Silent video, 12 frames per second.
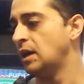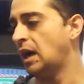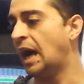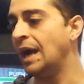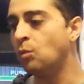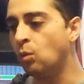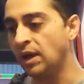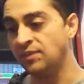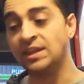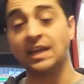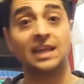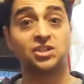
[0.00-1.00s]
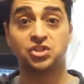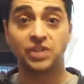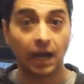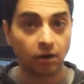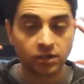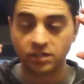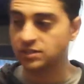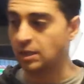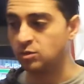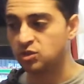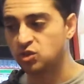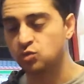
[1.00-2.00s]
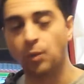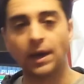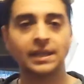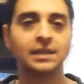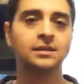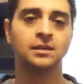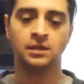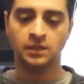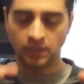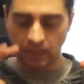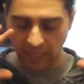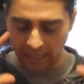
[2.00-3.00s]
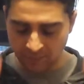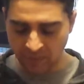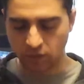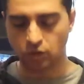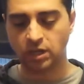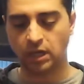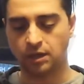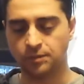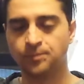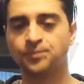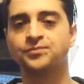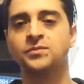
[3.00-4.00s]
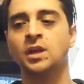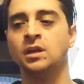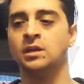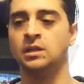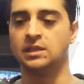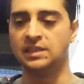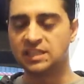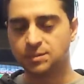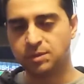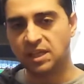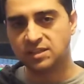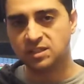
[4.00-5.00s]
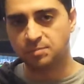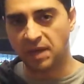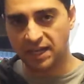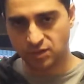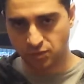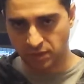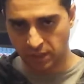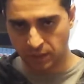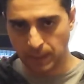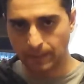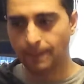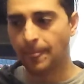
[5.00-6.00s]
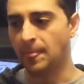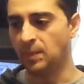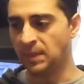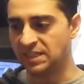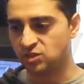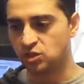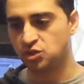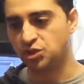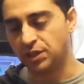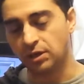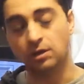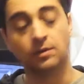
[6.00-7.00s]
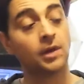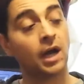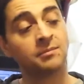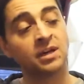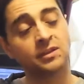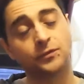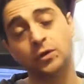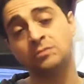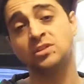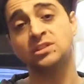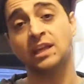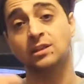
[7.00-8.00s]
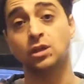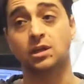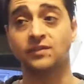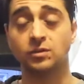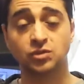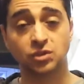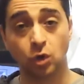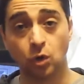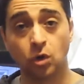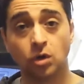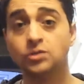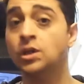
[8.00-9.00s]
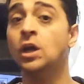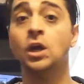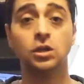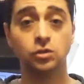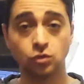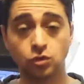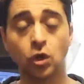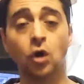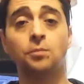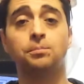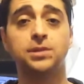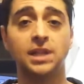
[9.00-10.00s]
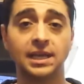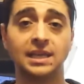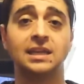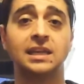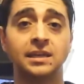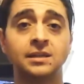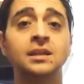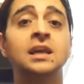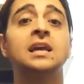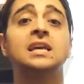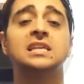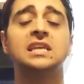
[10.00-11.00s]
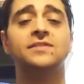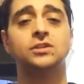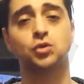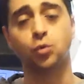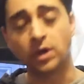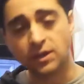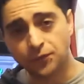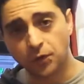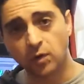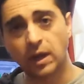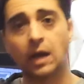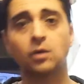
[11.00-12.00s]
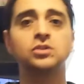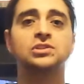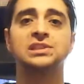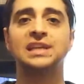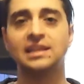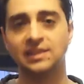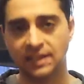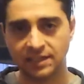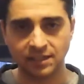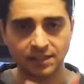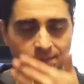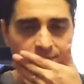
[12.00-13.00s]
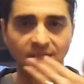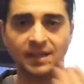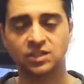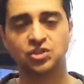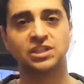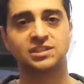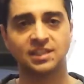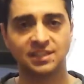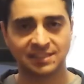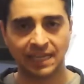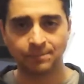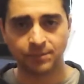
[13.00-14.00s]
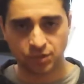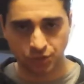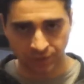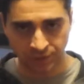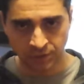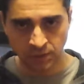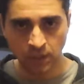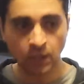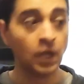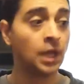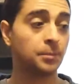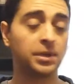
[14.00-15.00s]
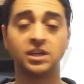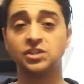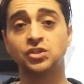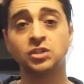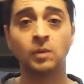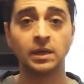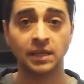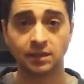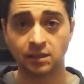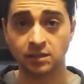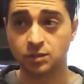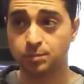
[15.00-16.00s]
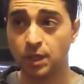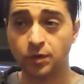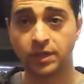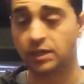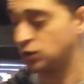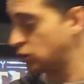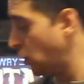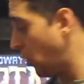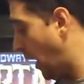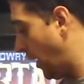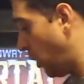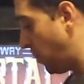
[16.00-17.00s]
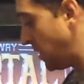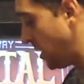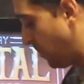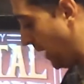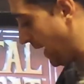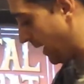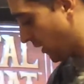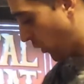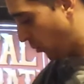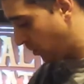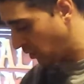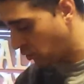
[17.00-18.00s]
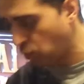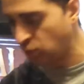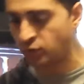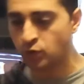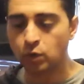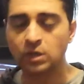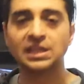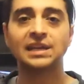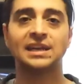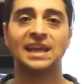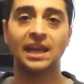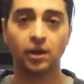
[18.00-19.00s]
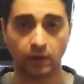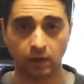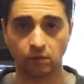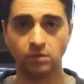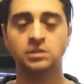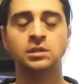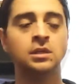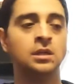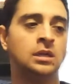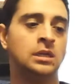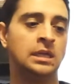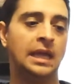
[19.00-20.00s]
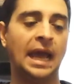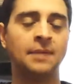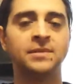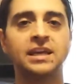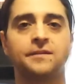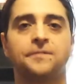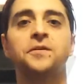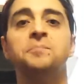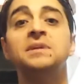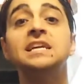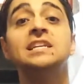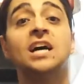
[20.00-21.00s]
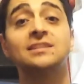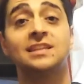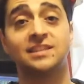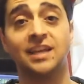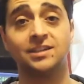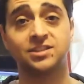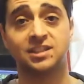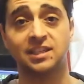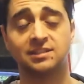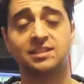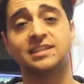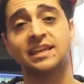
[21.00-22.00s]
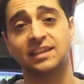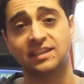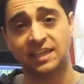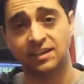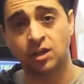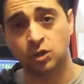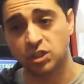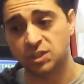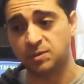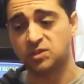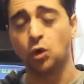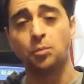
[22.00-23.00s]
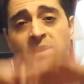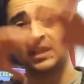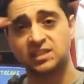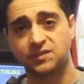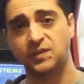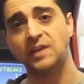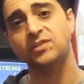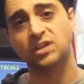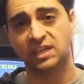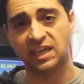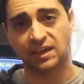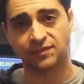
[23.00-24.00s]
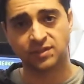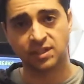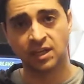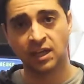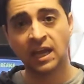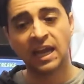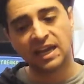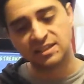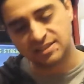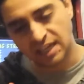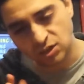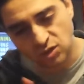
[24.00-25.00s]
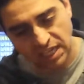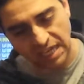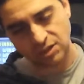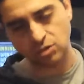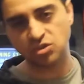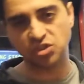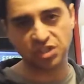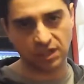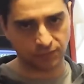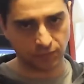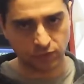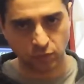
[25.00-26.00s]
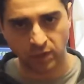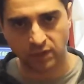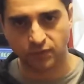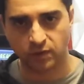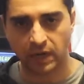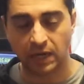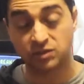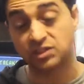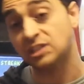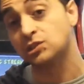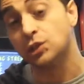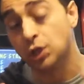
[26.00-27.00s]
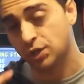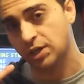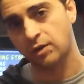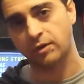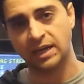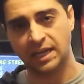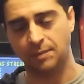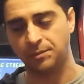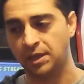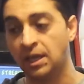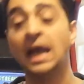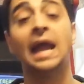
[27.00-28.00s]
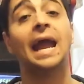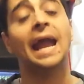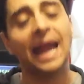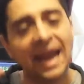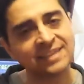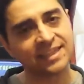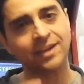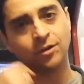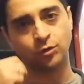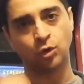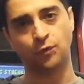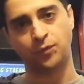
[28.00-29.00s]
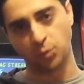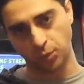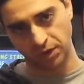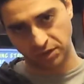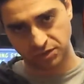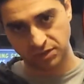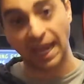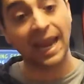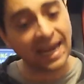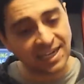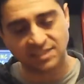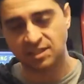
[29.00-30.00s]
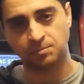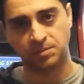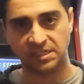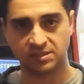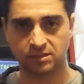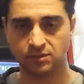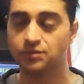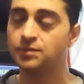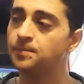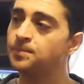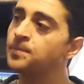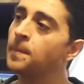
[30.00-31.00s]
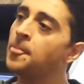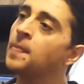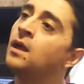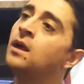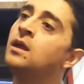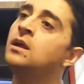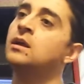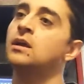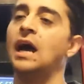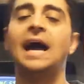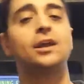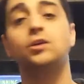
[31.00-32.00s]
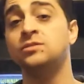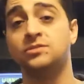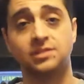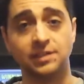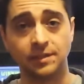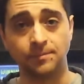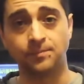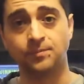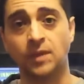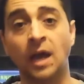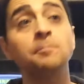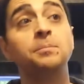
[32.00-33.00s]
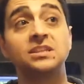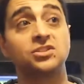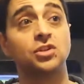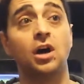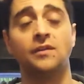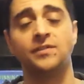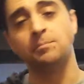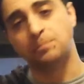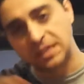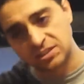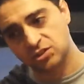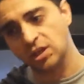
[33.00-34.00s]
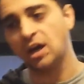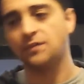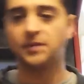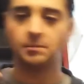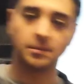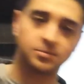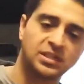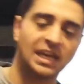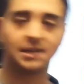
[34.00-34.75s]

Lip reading: And then I showered because I was sweating. I'm like, okay, let's plug this bastard in. Let's just chill. I'm on the forums and like, look, if it was cold, don't plug it in. Give it 24 hours. Let it adjust to the temperature because you don't want nothing exploding. So I open the back. I open the corn door. Let it air out. I'm like, for me not to touch this is like a kid on Christmas opening his favorite gift and saying you can't do shit for 24 hours. And it's looking right at me. And I don't know if it works. And it's in pieces. I couldn't sleep. I'm pissed off. I'm pissed off. I'm upset.